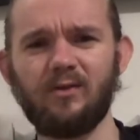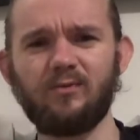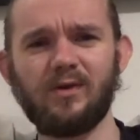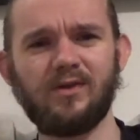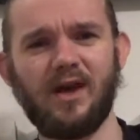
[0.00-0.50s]

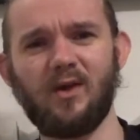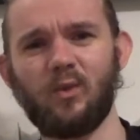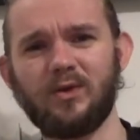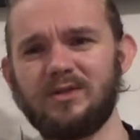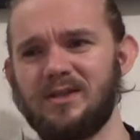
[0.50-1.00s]
love with it and
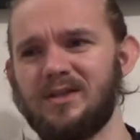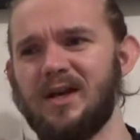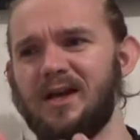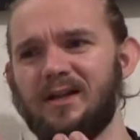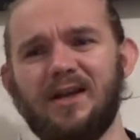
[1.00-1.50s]
wanted
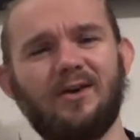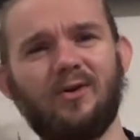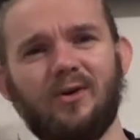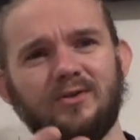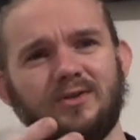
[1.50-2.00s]
later
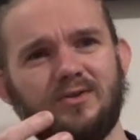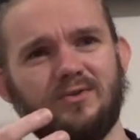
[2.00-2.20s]
on to,